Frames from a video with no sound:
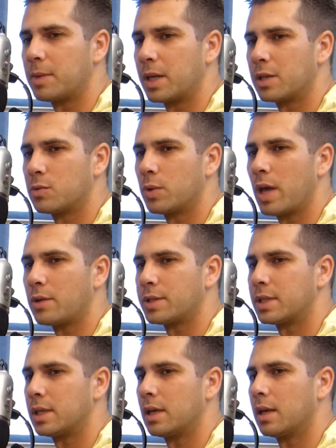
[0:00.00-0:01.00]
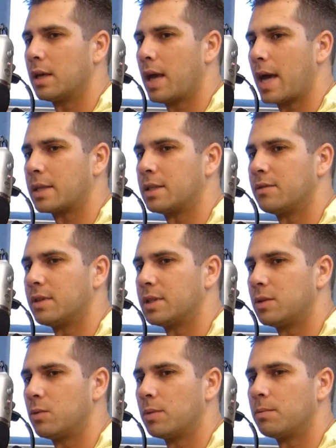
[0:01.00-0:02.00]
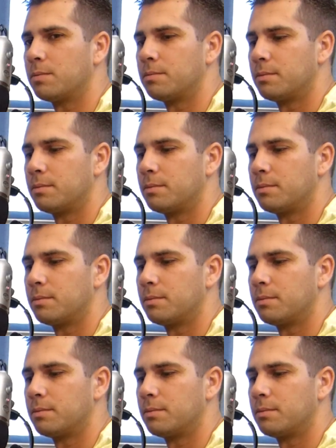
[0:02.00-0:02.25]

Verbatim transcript: minutes without uh, activity will